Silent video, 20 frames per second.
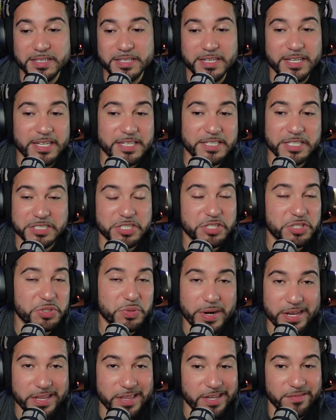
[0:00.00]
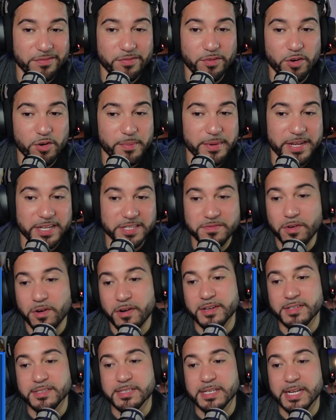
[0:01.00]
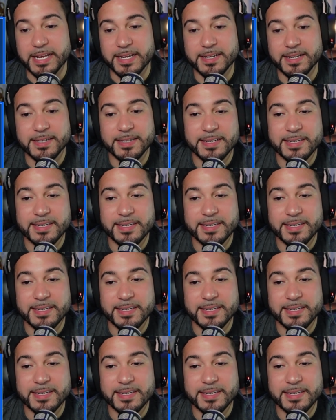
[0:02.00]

it doesn't do anything for me as far as like,